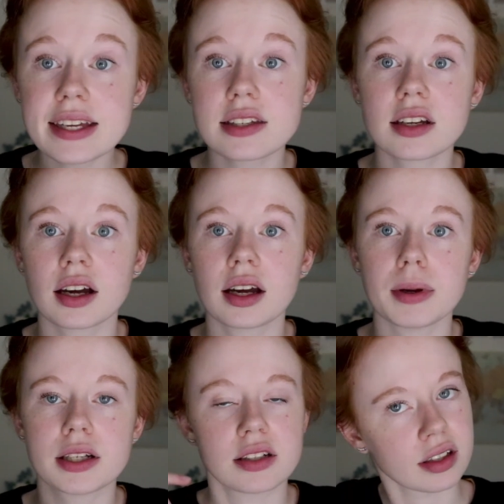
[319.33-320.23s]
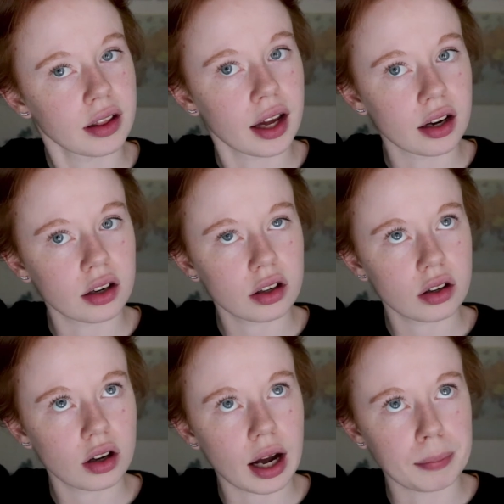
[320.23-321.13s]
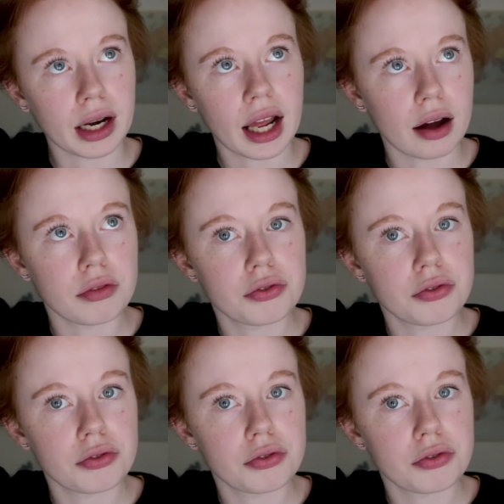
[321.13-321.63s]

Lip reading: This time at Disneyland, I'm gonna have